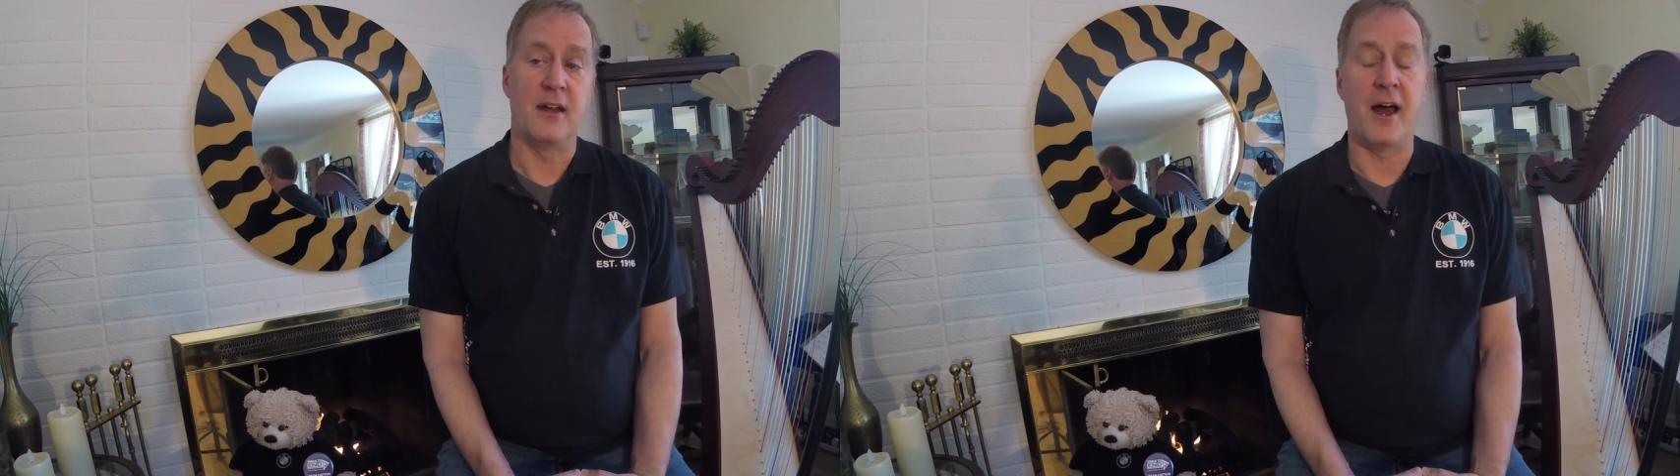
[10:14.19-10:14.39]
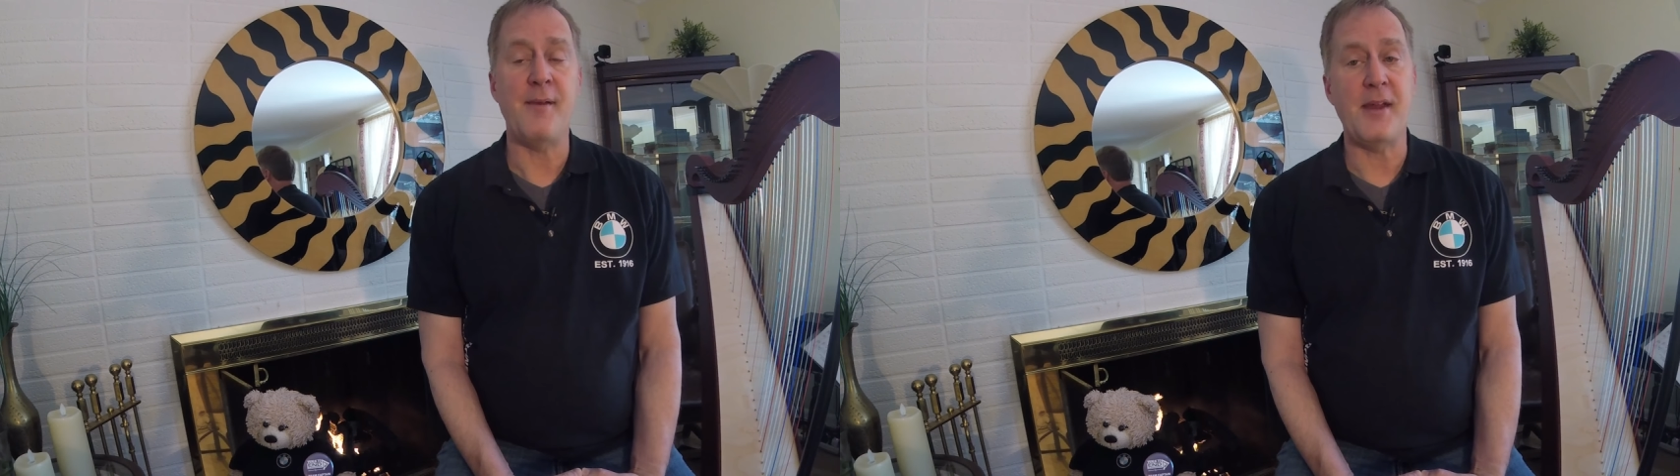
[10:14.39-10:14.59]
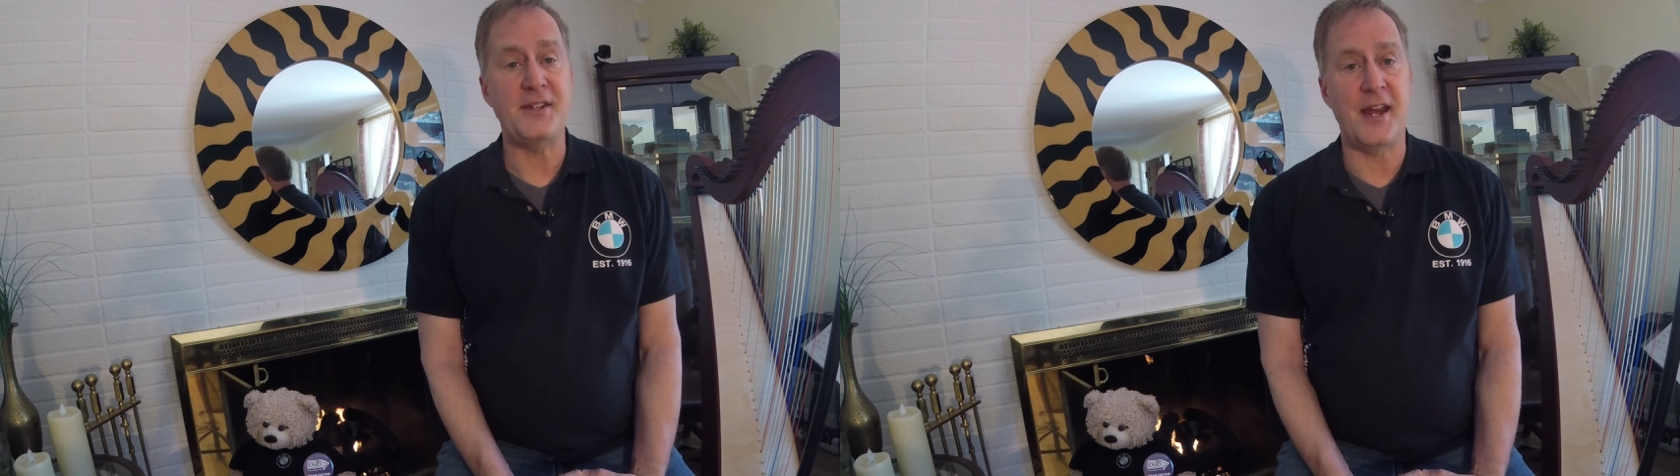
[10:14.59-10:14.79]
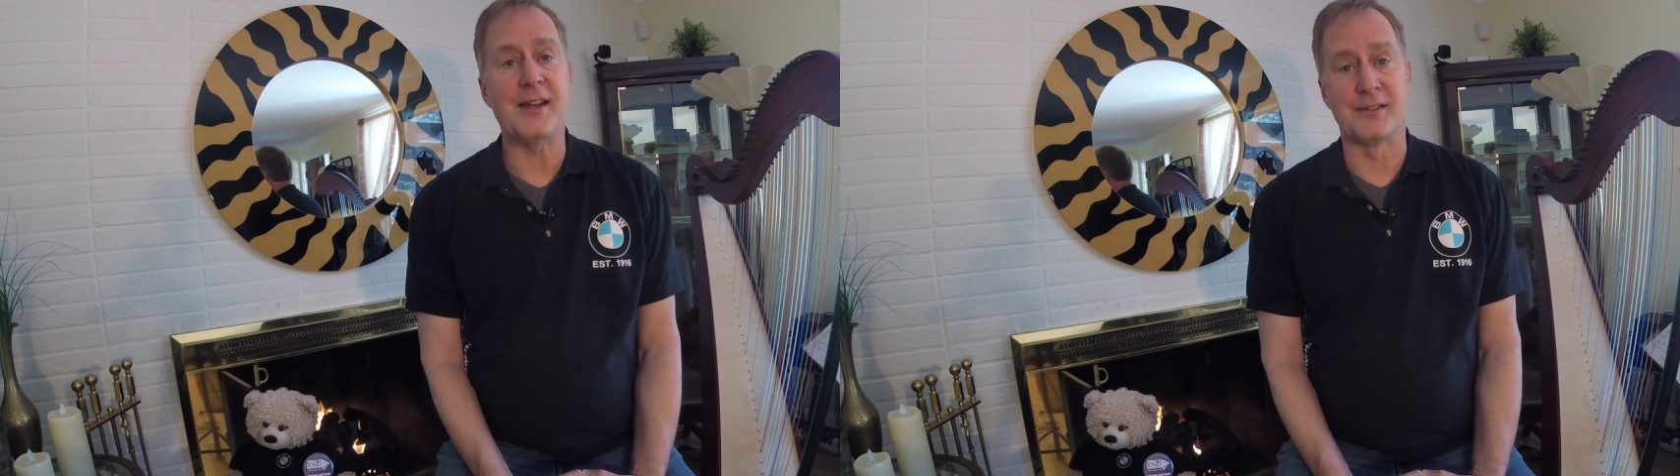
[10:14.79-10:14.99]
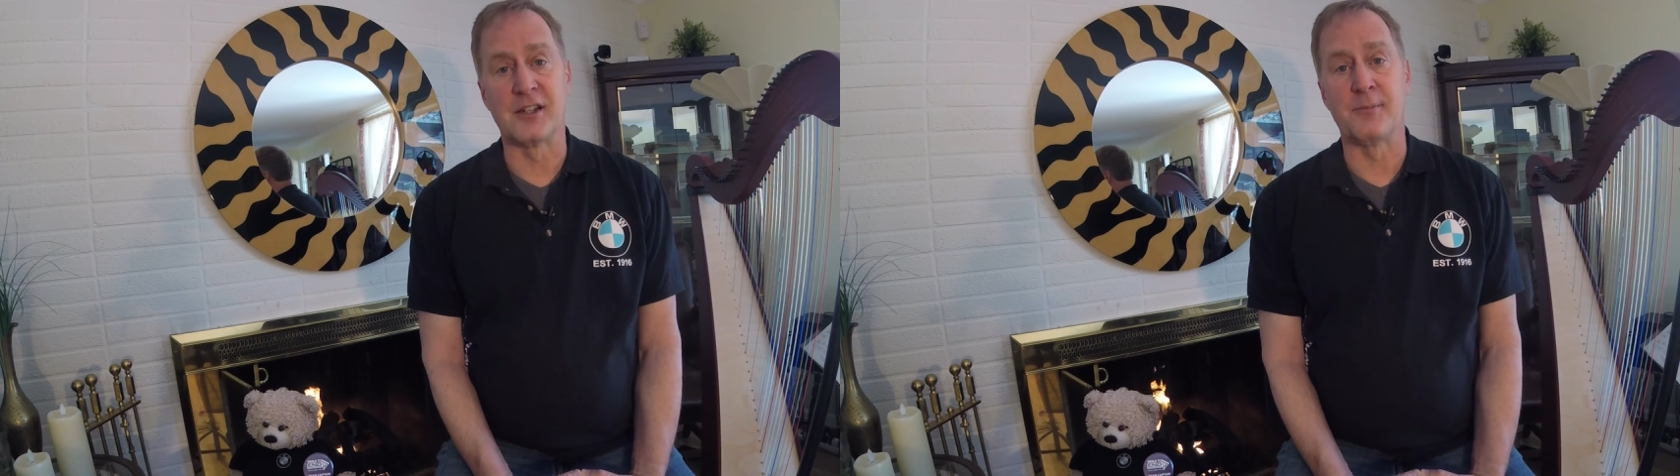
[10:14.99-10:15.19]
I may take
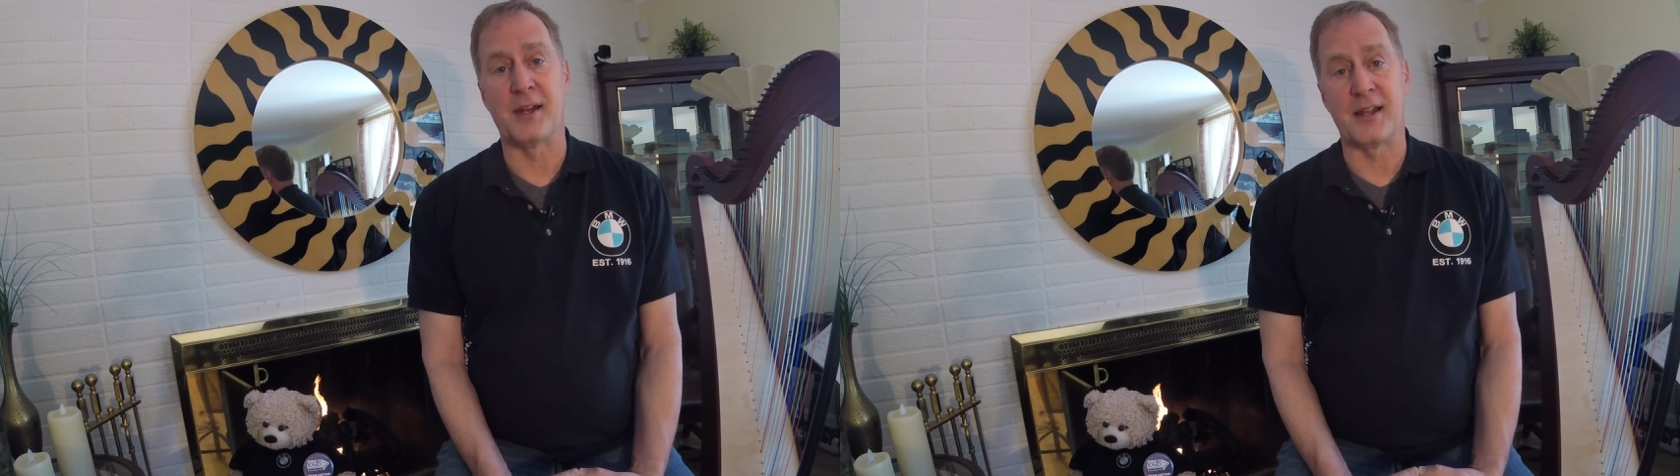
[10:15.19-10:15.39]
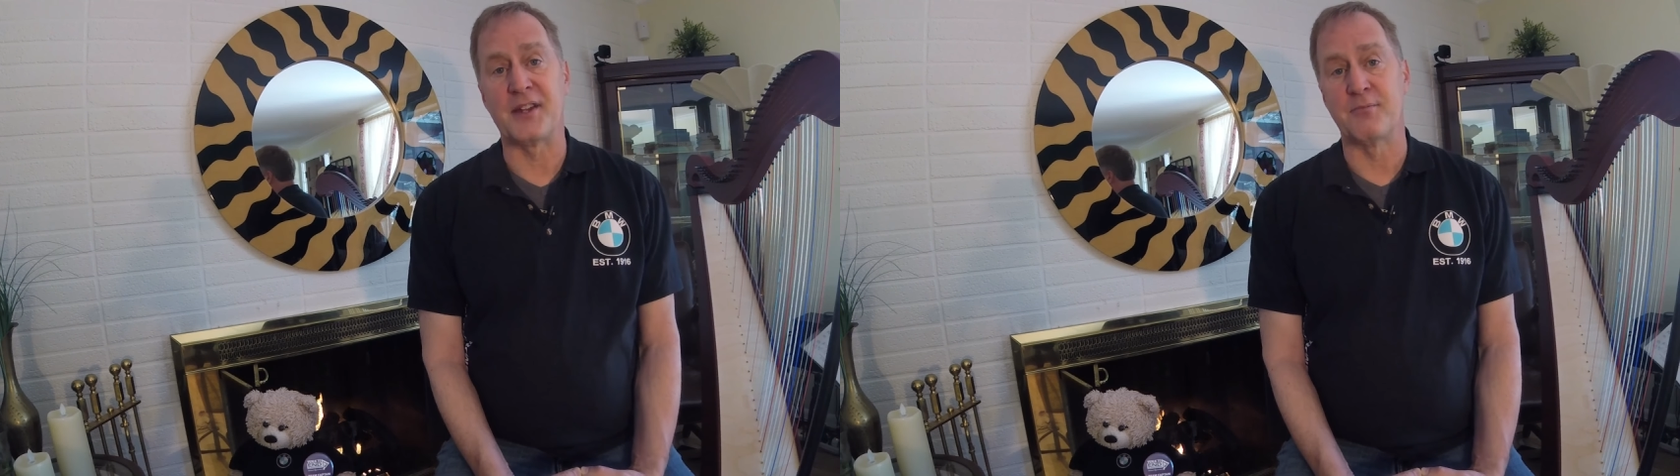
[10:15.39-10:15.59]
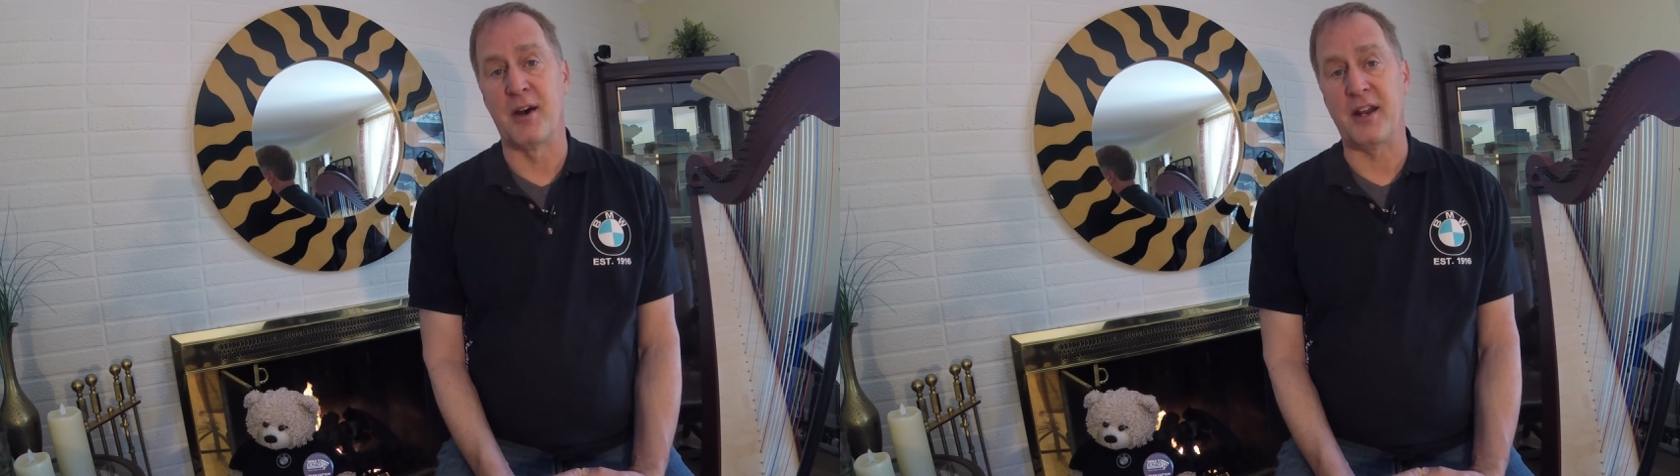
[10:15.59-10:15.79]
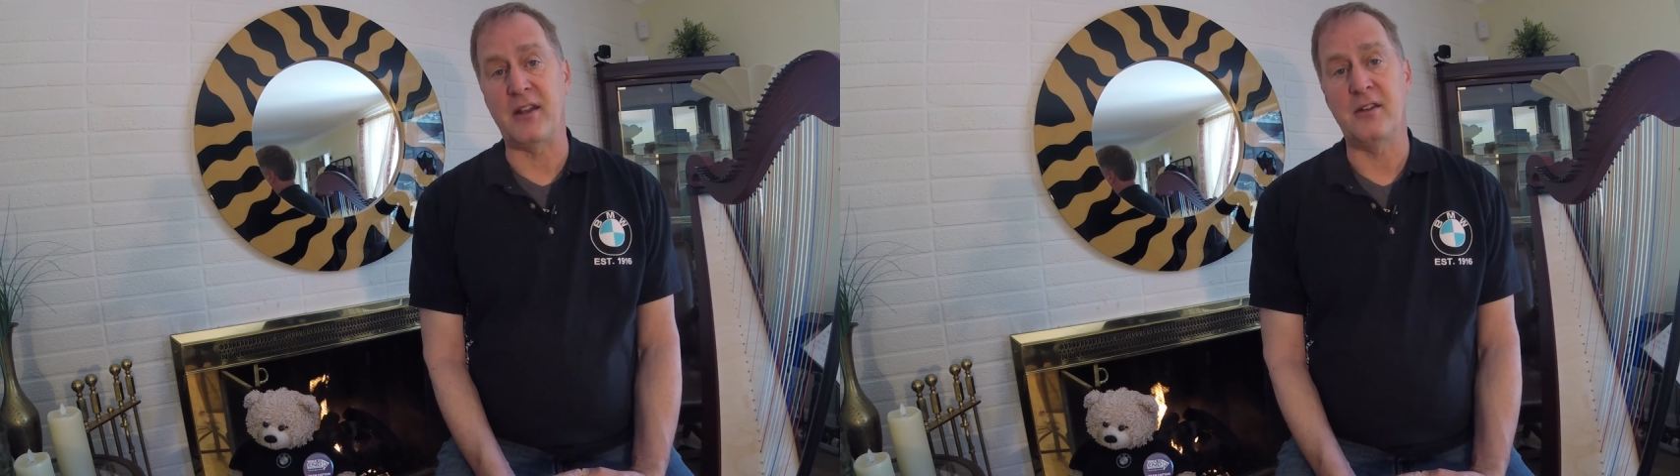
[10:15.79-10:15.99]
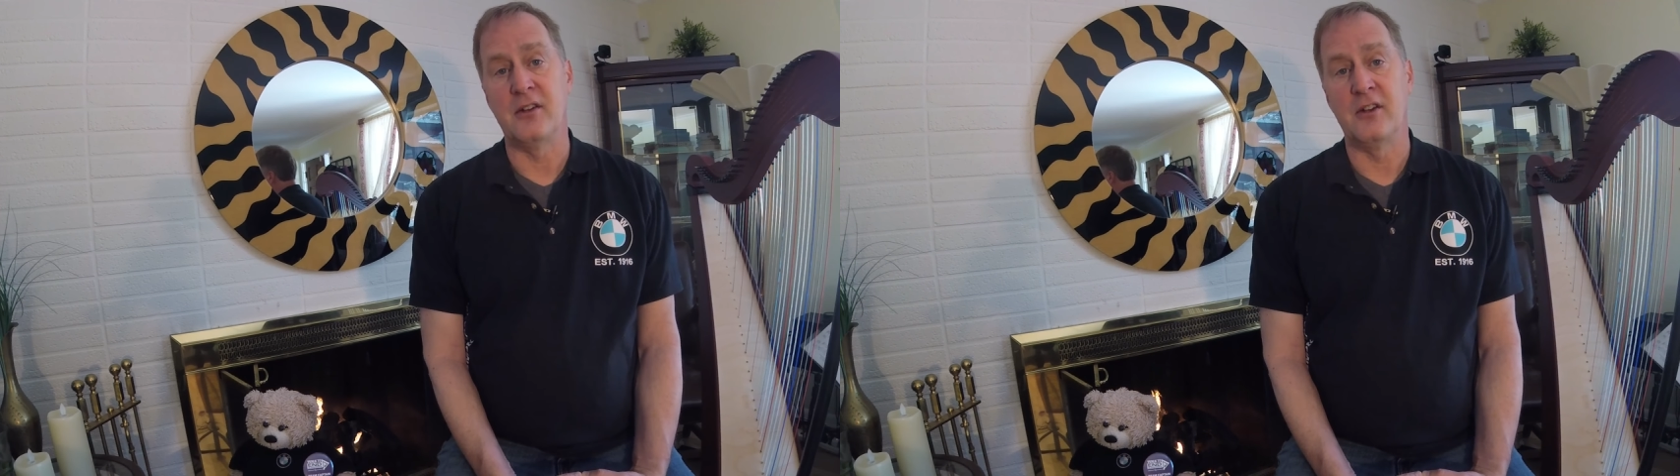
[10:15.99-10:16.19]
a little bit less money